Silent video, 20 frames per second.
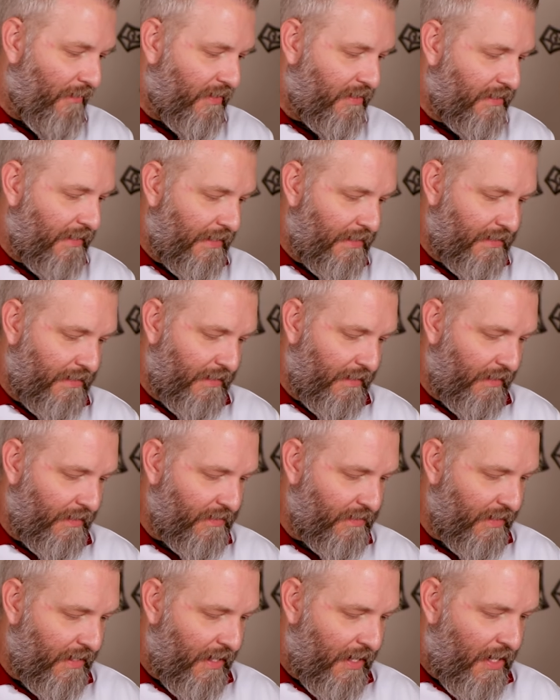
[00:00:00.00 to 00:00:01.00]
It says
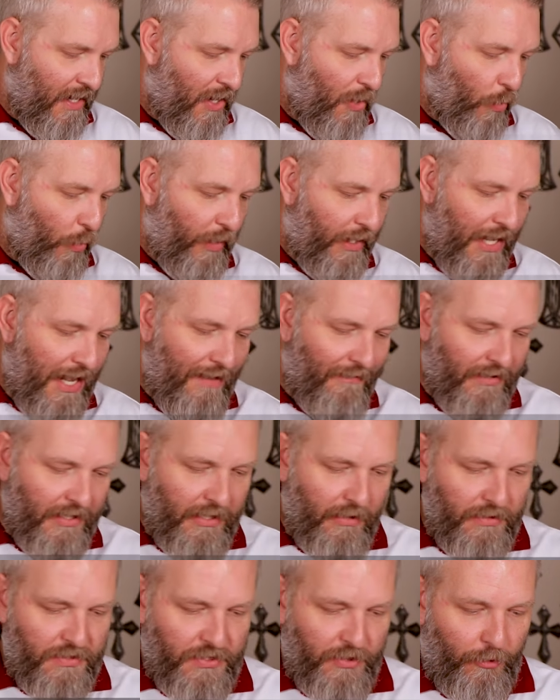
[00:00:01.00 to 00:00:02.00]
this, "Whatever
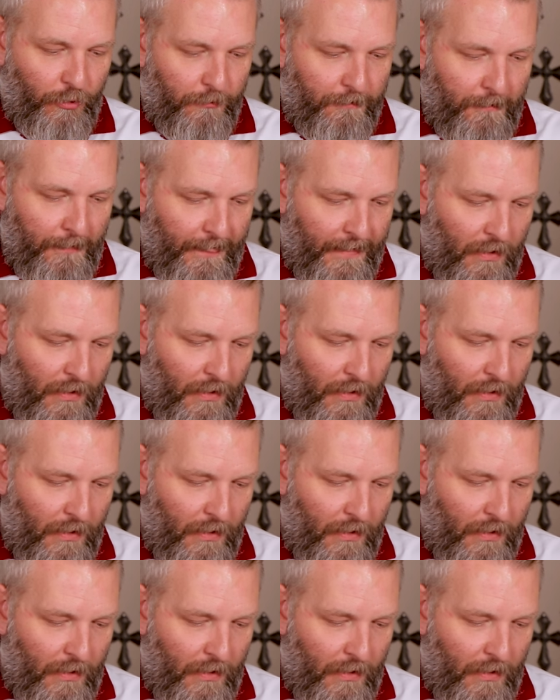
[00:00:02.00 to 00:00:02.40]
you do,